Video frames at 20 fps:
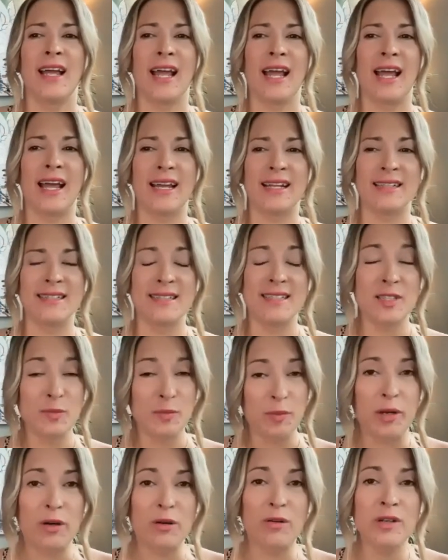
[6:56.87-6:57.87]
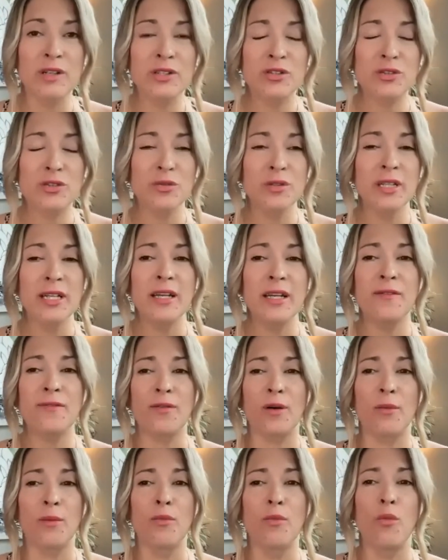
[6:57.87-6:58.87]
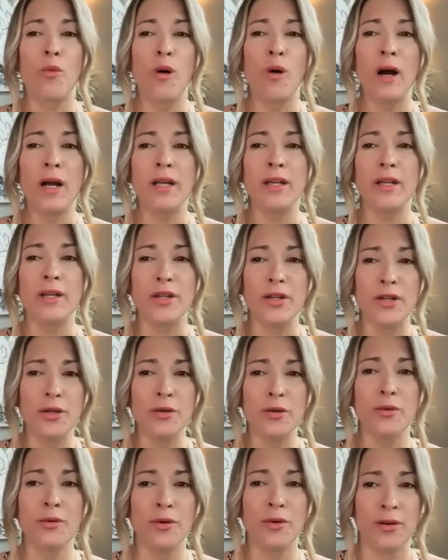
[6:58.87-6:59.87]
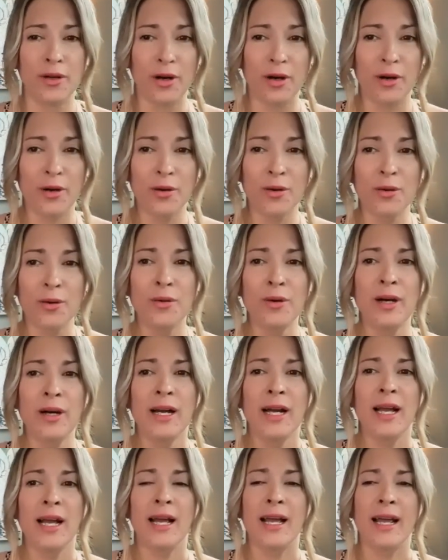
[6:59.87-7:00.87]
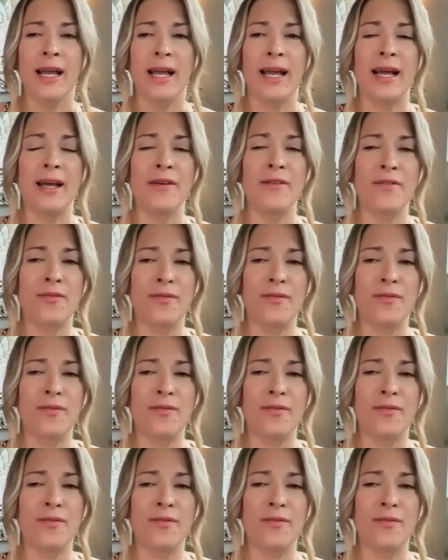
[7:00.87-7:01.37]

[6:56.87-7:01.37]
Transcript: and spiritually from what you know and